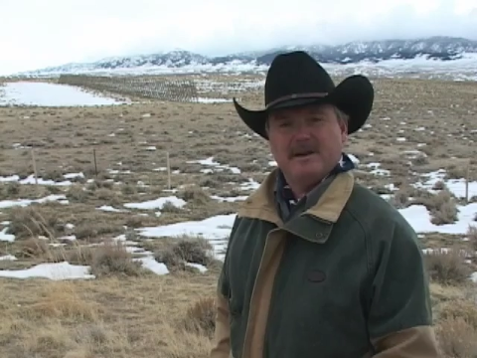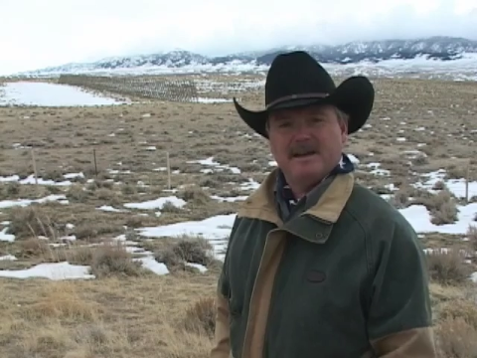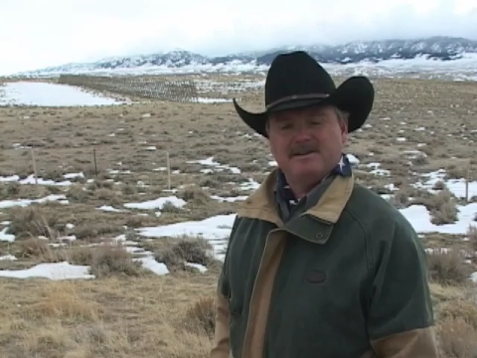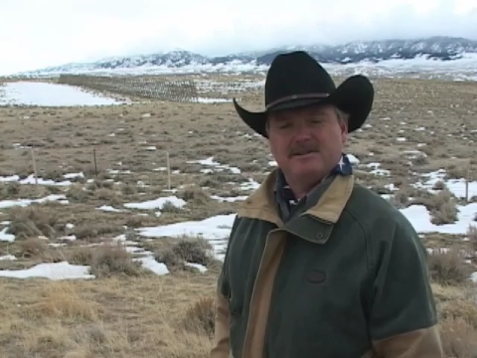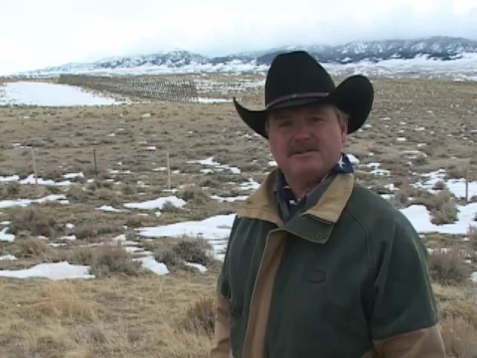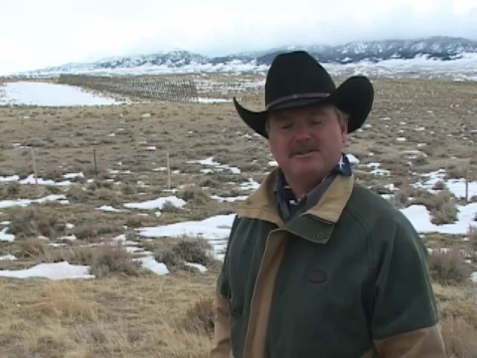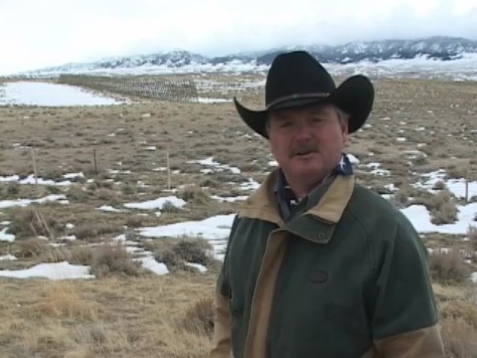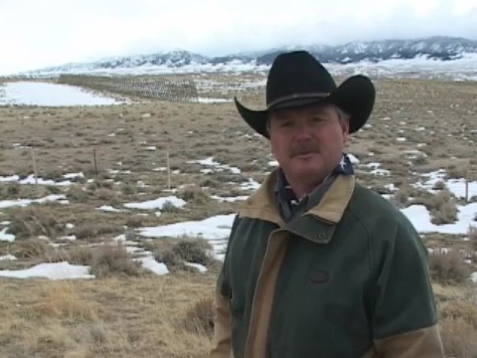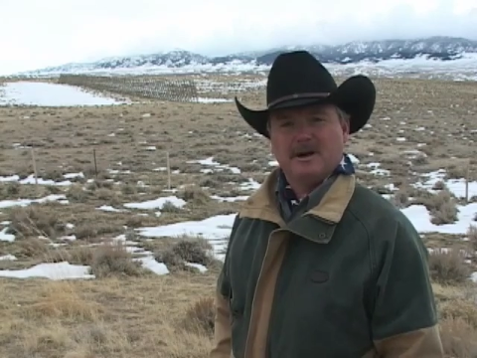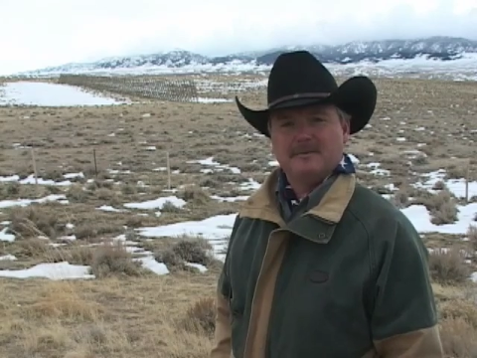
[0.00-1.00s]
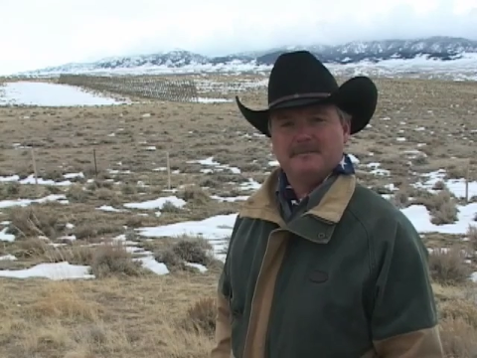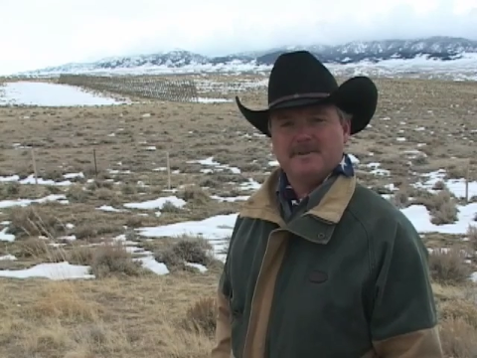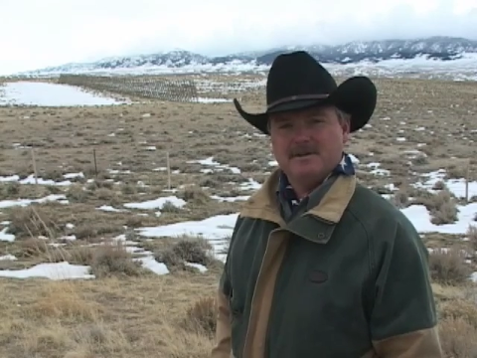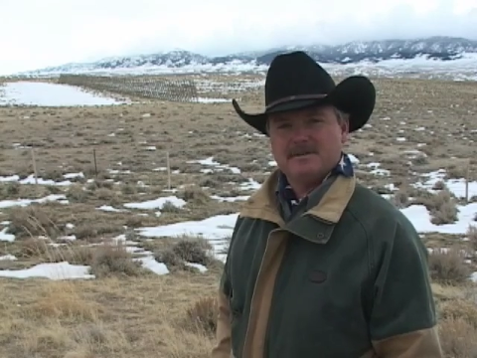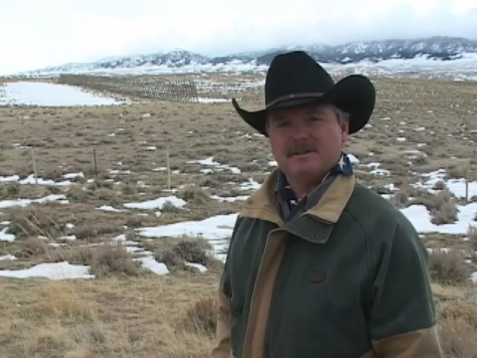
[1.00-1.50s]
manage your snow problem
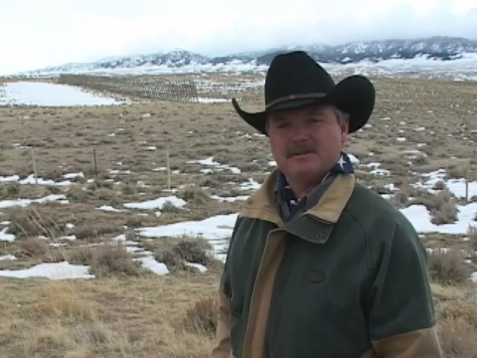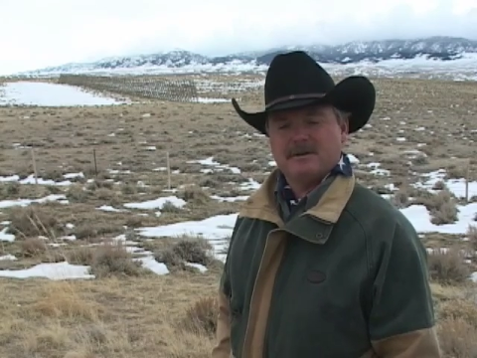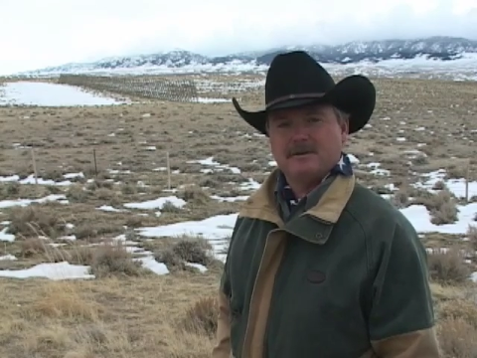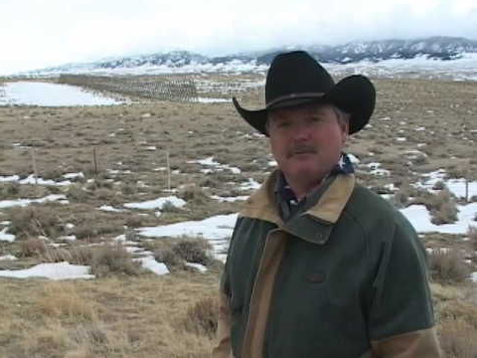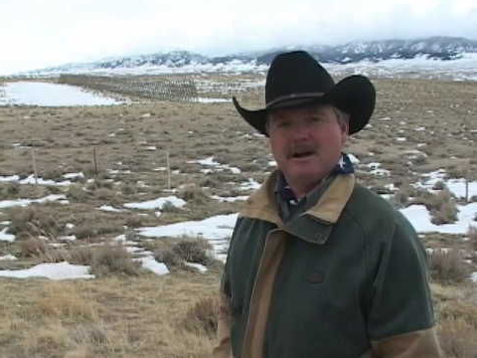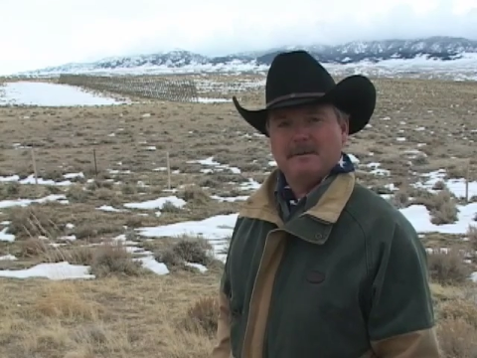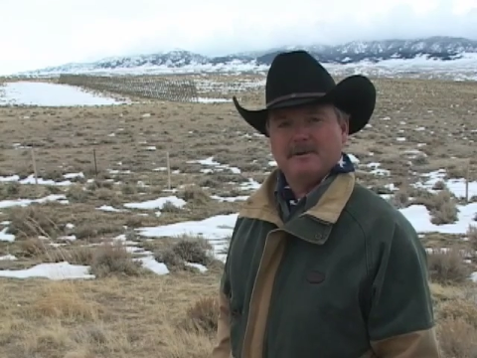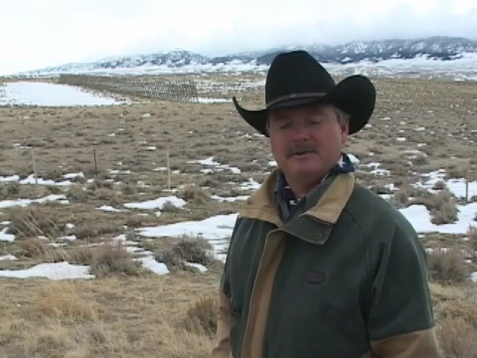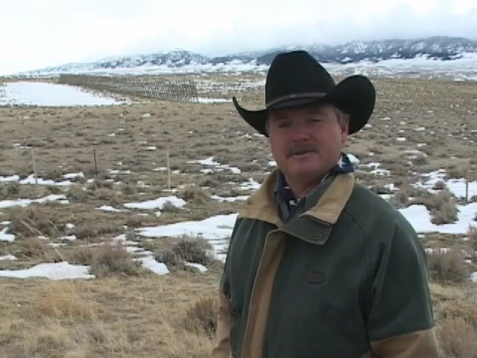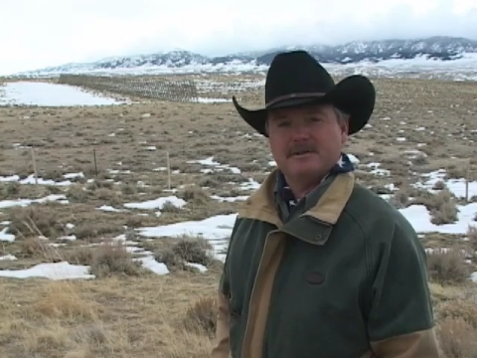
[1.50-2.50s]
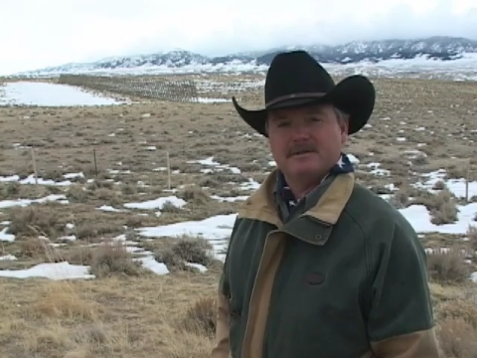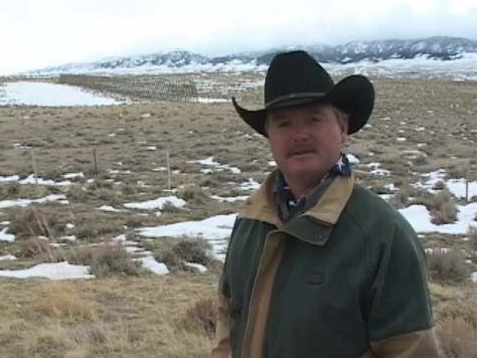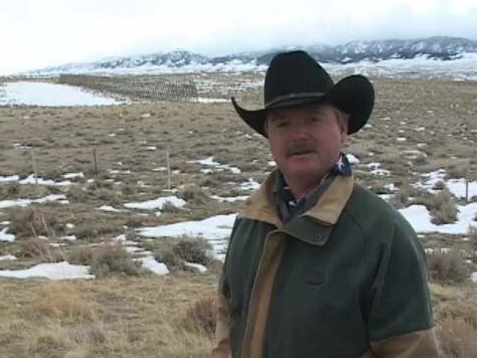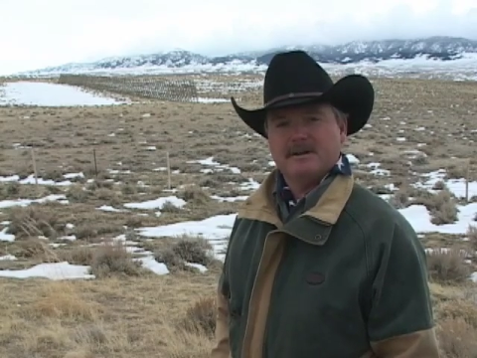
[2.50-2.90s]
using this Good Wyoming research.